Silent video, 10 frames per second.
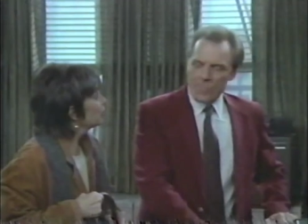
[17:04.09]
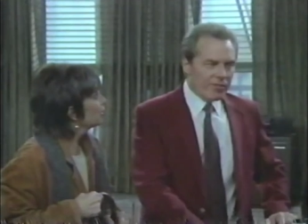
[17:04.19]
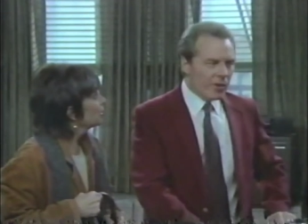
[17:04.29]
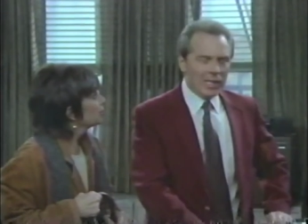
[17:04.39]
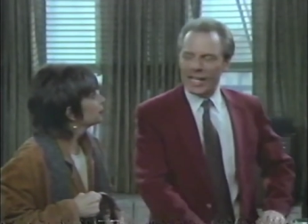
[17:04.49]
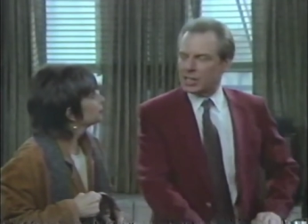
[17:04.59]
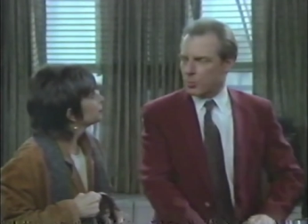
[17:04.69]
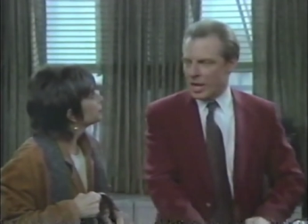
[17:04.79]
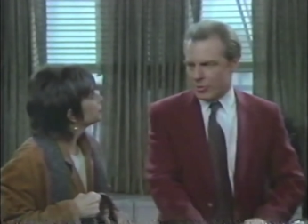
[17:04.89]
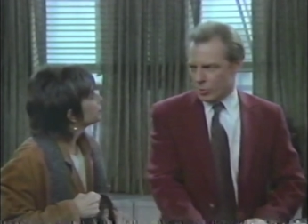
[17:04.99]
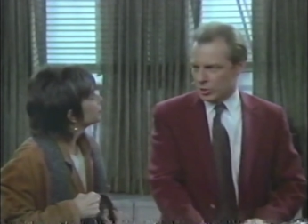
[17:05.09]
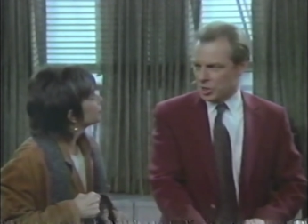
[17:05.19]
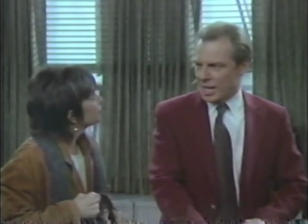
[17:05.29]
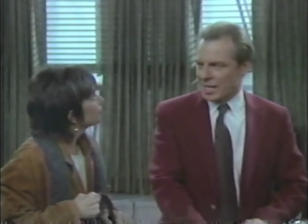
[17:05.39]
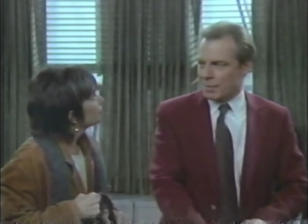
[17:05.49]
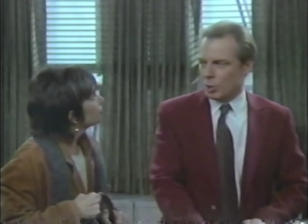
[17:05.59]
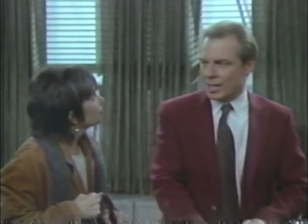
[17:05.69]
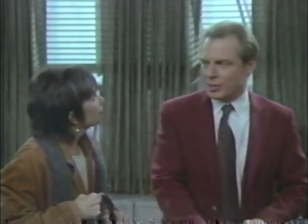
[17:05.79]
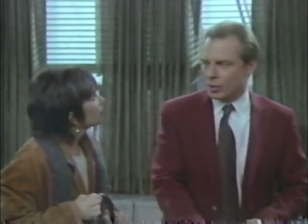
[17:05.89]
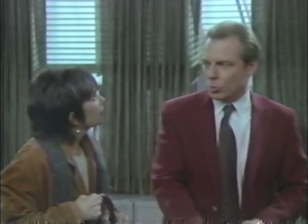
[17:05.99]
The very latest breakthrough in genetic
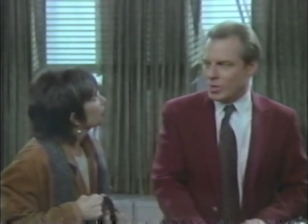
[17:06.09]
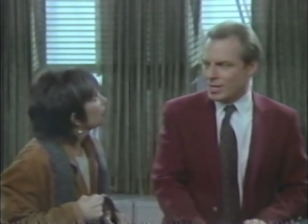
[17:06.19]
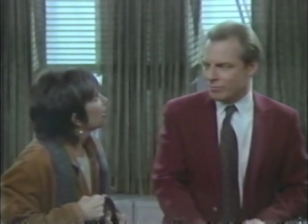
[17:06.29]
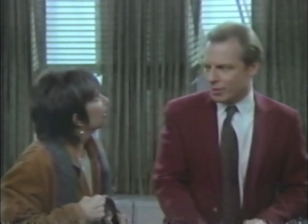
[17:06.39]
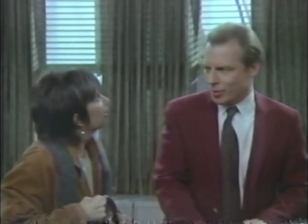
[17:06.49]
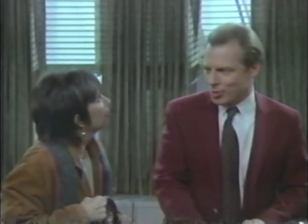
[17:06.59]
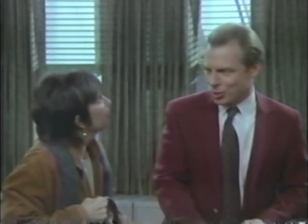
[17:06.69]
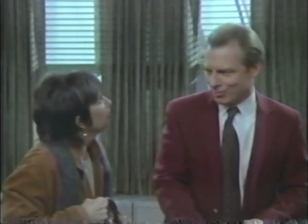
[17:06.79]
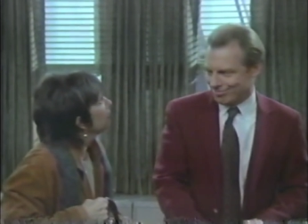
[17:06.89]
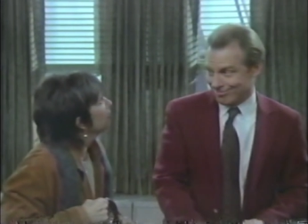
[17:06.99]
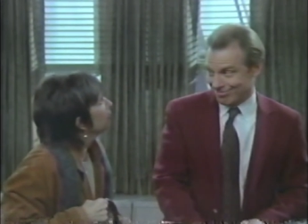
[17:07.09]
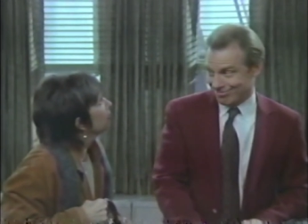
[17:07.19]
molecular reinvigoration. Mm.